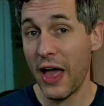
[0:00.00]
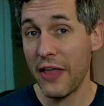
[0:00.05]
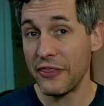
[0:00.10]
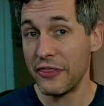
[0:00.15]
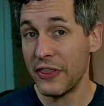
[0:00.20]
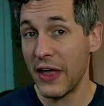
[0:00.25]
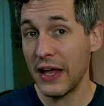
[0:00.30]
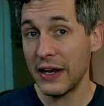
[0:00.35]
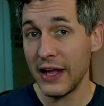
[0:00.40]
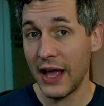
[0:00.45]

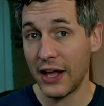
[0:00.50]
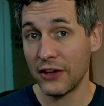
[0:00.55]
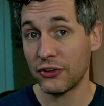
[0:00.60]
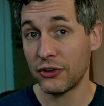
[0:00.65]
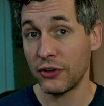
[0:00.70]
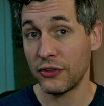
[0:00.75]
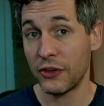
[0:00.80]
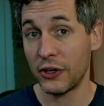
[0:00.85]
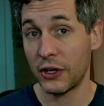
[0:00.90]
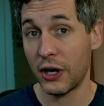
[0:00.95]
and then
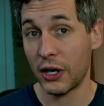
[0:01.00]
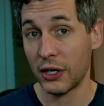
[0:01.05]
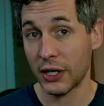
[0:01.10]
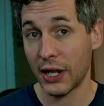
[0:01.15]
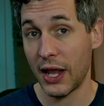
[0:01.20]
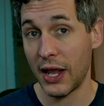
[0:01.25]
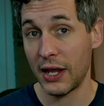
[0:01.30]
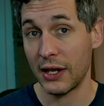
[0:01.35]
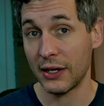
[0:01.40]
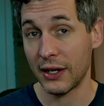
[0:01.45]
enter their
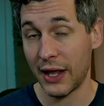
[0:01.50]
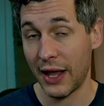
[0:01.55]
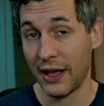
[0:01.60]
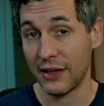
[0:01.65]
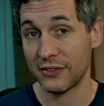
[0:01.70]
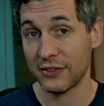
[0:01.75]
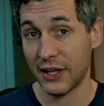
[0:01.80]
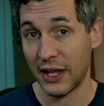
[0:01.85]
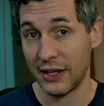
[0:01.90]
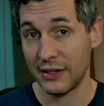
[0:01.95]
Arcane
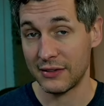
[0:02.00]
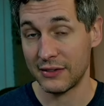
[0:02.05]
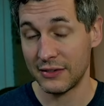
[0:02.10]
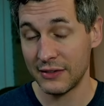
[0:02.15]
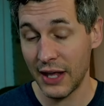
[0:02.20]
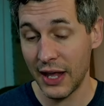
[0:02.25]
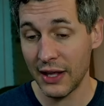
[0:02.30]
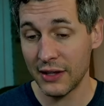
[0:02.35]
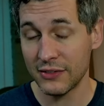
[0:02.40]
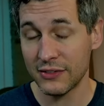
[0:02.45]
Cascade
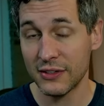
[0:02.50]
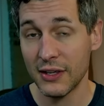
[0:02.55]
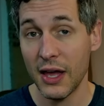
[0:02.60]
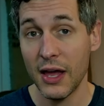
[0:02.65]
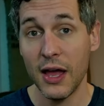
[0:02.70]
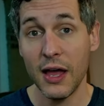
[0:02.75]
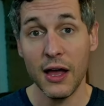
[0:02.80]
stance.